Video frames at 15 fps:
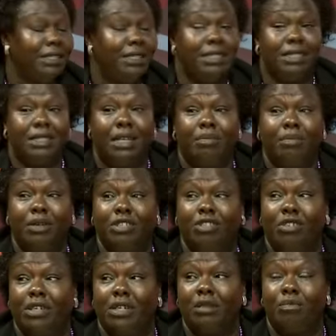Day
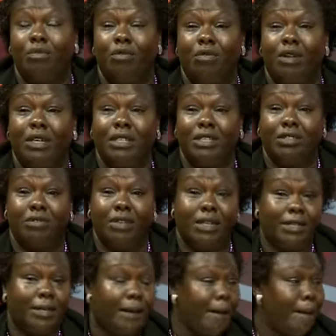celebration in Bukwa district.